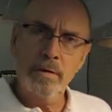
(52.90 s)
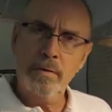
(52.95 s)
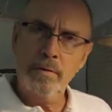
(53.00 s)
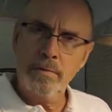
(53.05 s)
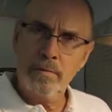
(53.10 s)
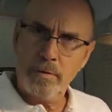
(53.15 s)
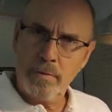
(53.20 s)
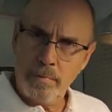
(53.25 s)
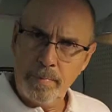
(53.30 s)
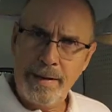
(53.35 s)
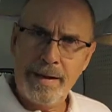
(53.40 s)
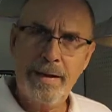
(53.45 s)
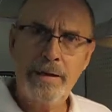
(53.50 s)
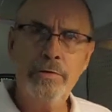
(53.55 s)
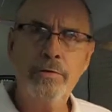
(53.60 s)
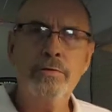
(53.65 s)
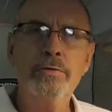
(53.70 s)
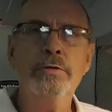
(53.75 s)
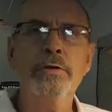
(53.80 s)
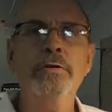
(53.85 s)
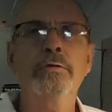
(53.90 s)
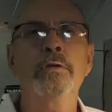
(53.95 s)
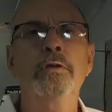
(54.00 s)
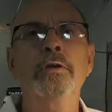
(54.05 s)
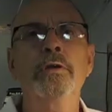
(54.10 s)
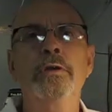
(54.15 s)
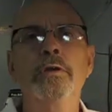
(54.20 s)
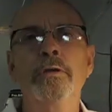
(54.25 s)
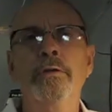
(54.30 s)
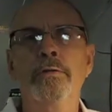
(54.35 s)
There are binders in
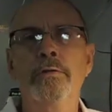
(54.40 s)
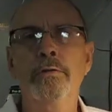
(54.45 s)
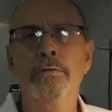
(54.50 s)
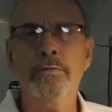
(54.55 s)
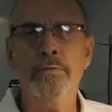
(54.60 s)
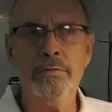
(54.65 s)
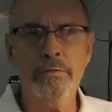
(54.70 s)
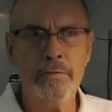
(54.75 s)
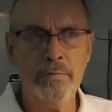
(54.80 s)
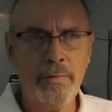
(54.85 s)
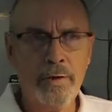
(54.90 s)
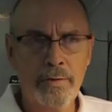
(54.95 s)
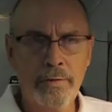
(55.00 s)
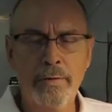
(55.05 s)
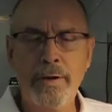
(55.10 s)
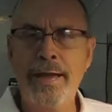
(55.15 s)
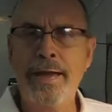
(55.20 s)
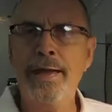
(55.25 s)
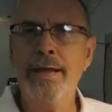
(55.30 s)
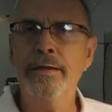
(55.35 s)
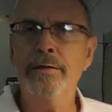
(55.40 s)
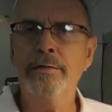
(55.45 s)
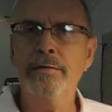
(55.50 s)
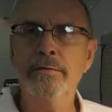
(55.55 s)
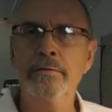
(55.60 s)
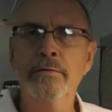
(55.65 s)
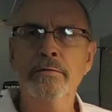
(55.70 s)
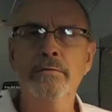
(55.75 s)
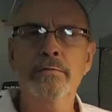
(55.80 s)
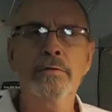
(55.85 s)
there, there's some other
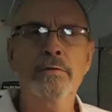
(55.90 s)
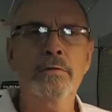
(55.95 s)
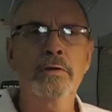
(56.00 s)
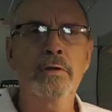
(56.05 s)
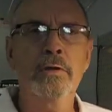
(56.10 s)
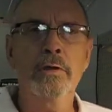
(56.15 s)
additives